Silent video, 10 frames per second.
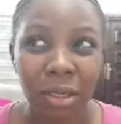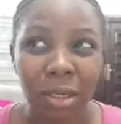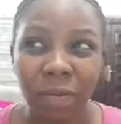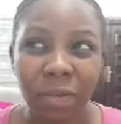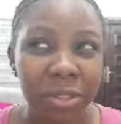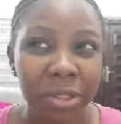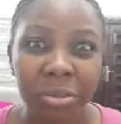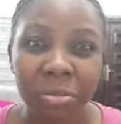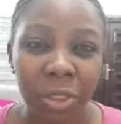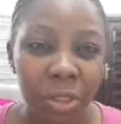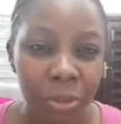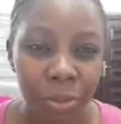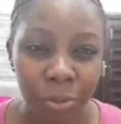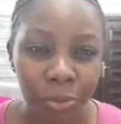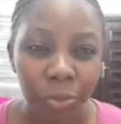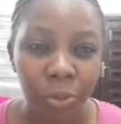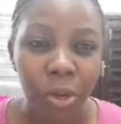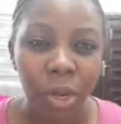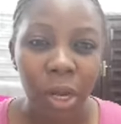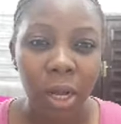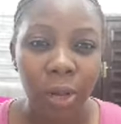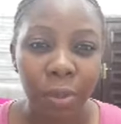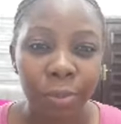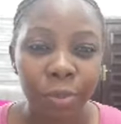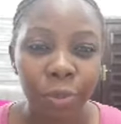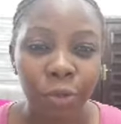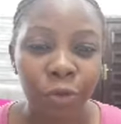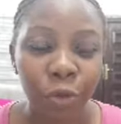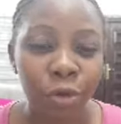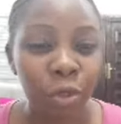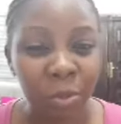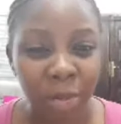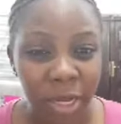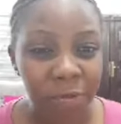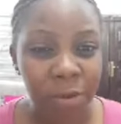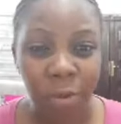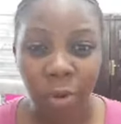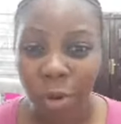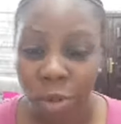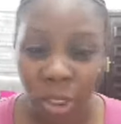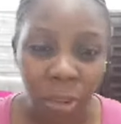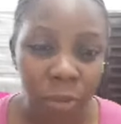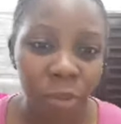They left Nigeria some years ago. So if you're going to buy FM products now,